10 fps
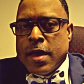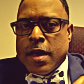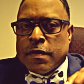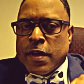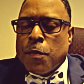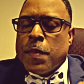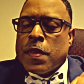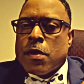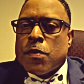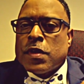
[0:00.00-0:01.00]
is
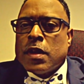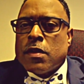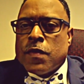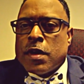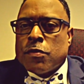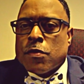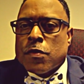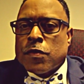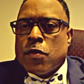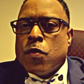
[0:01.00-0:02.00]
helping those
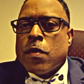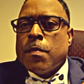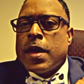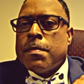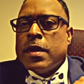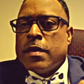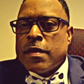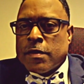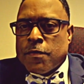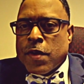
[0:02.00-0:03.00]
individuals who may be
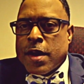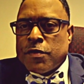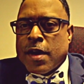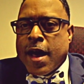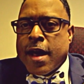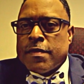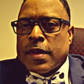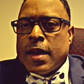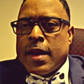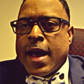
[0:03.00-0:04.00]

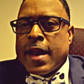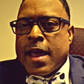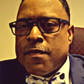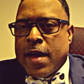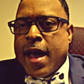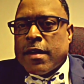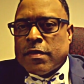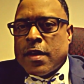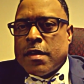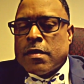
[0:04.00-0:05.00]
disenfranchised and not have
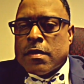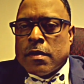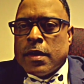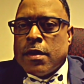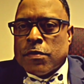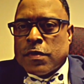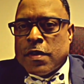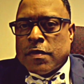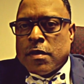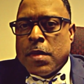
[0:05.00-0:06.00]
access to the legal
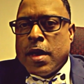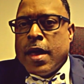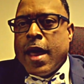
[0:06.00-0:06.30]
system